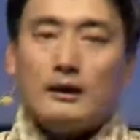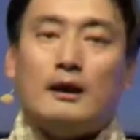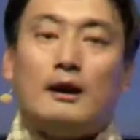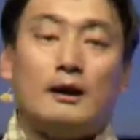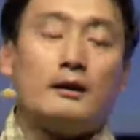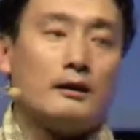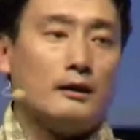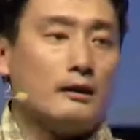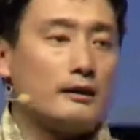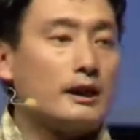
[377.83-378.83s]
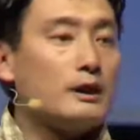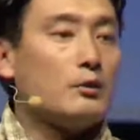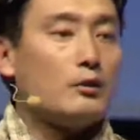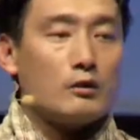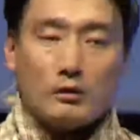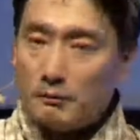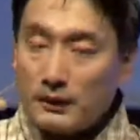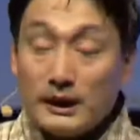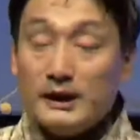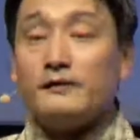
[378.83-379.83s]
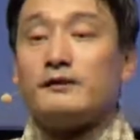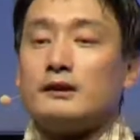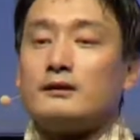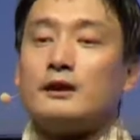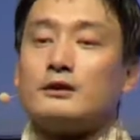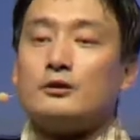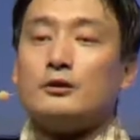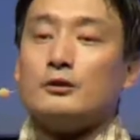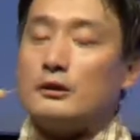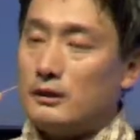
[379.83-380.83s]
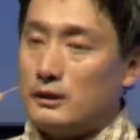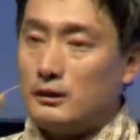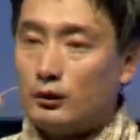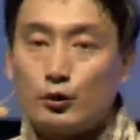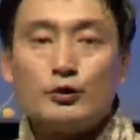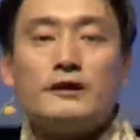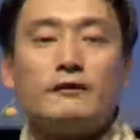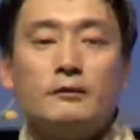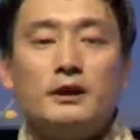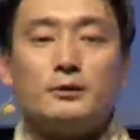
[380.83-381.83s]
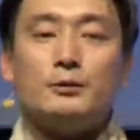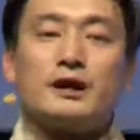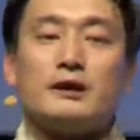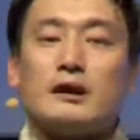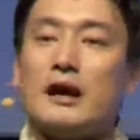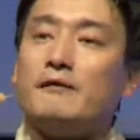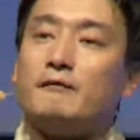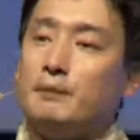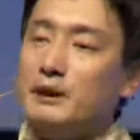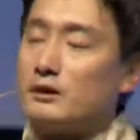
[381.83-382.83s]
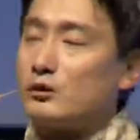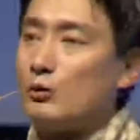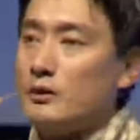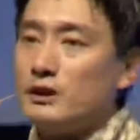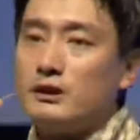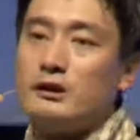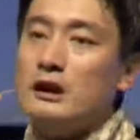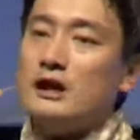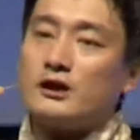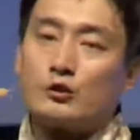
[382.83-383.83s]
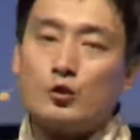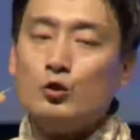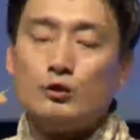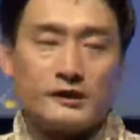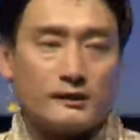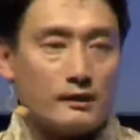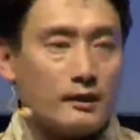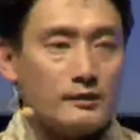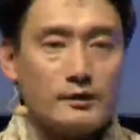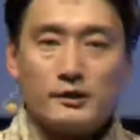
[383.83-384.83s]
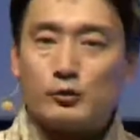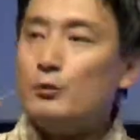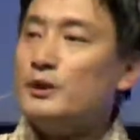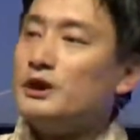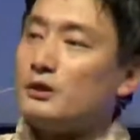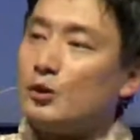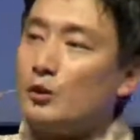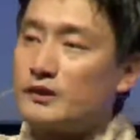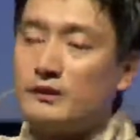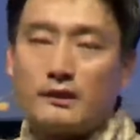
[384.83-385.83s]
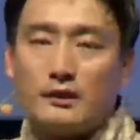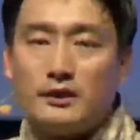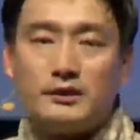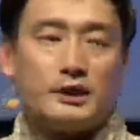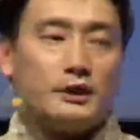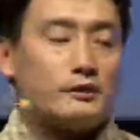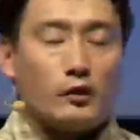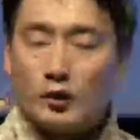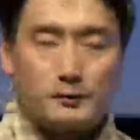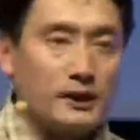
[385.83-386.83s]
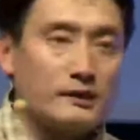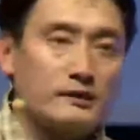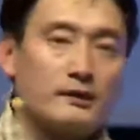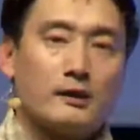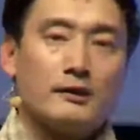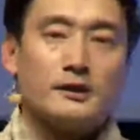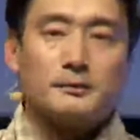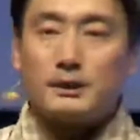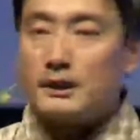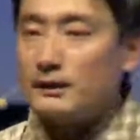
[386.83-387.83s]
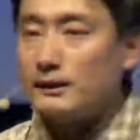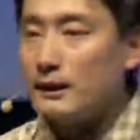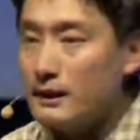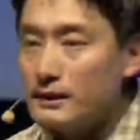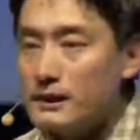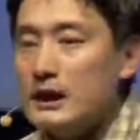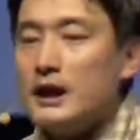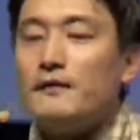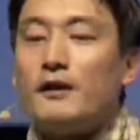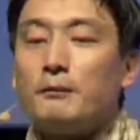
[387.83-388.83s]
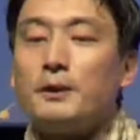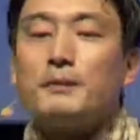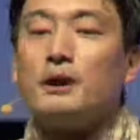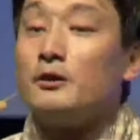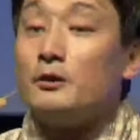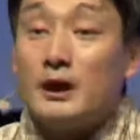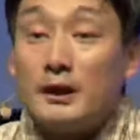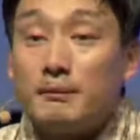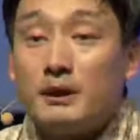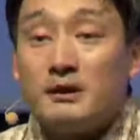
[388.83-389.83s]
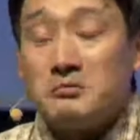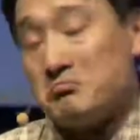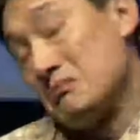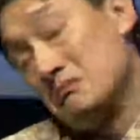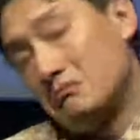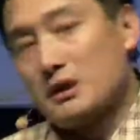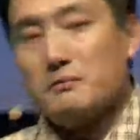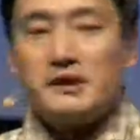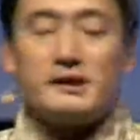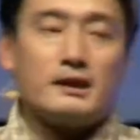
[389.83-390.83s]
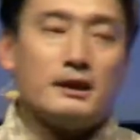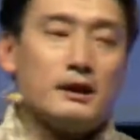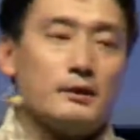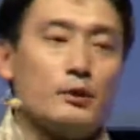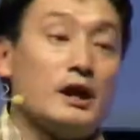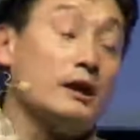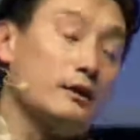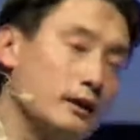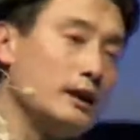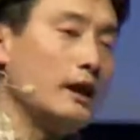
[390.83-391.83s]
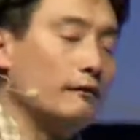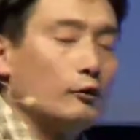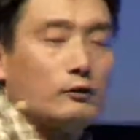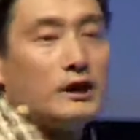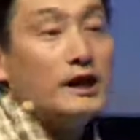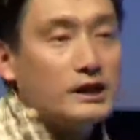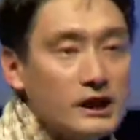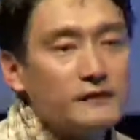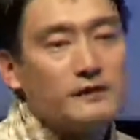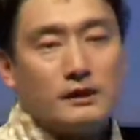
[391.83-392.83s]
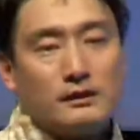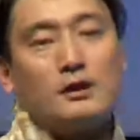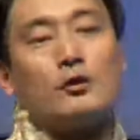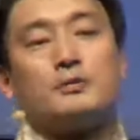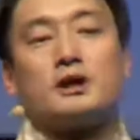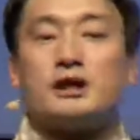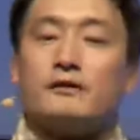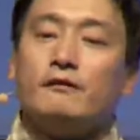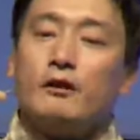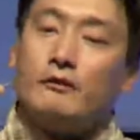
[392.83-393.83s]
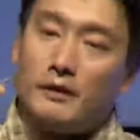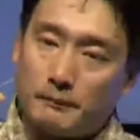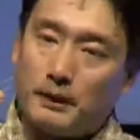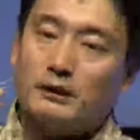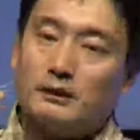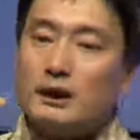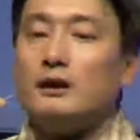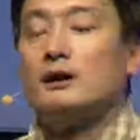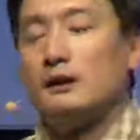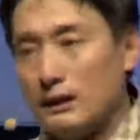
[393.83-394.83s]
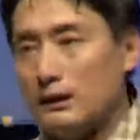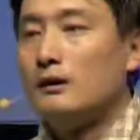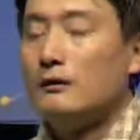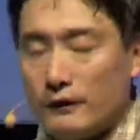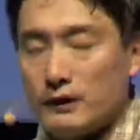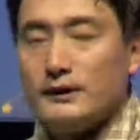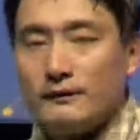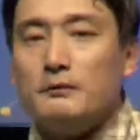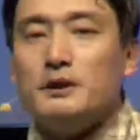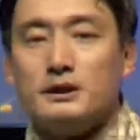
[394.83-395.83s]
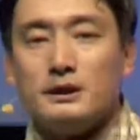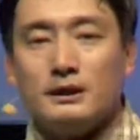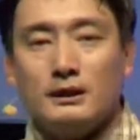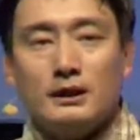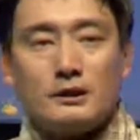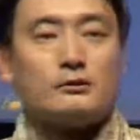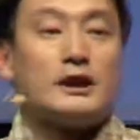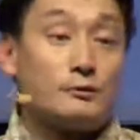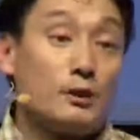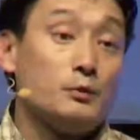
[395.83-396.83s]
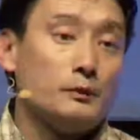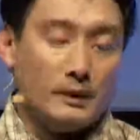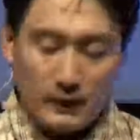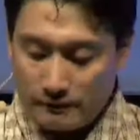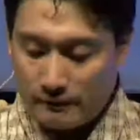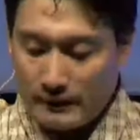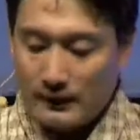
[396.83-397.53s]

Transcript: Our king believes that, you know, through development we can have built so many schools in the country, so many roads in the country, hospitals in the country, but at the end, if our people are not happy, then basically we really have not achieved the objective of our plan, of our development. So that's what we believe.